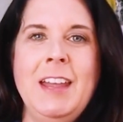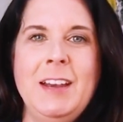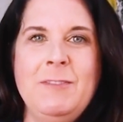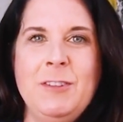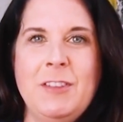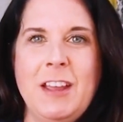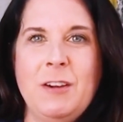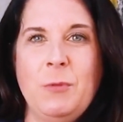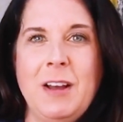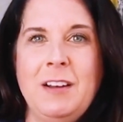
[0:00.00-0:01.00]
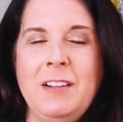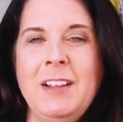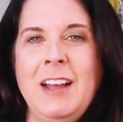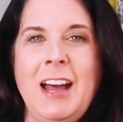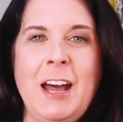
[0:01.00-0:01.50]
And if you think,
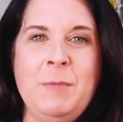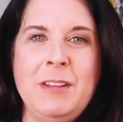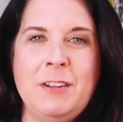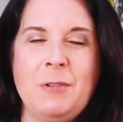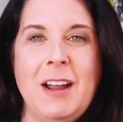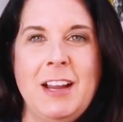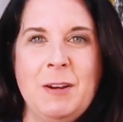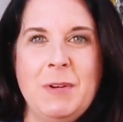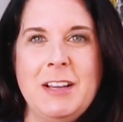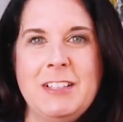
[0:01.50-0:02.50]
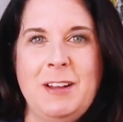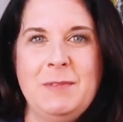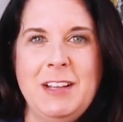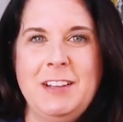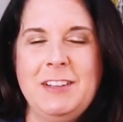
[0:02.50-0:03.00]
well, I'm in the right here because
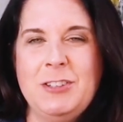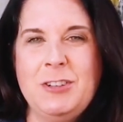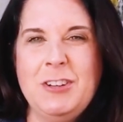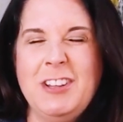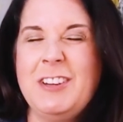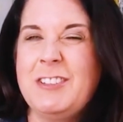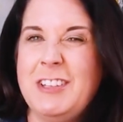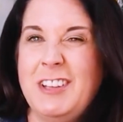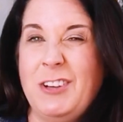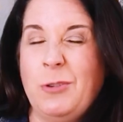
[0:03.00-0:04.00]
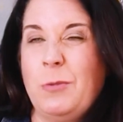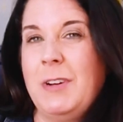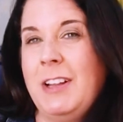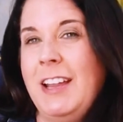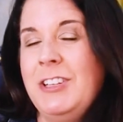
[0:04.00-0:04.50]
I'm telling the truth, here's the deal
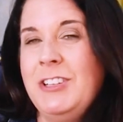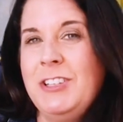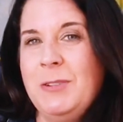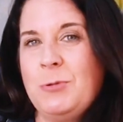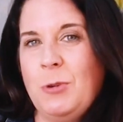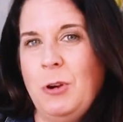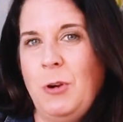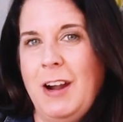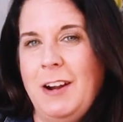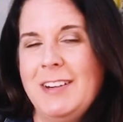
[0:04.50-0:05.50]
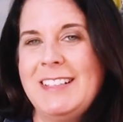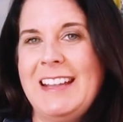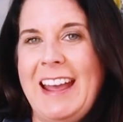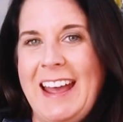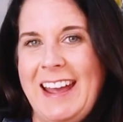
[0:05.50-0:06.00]
relationships require
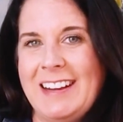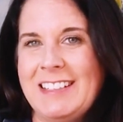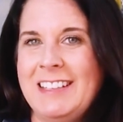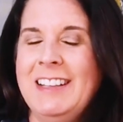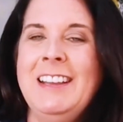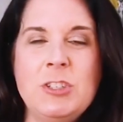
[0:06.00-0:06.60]
tact.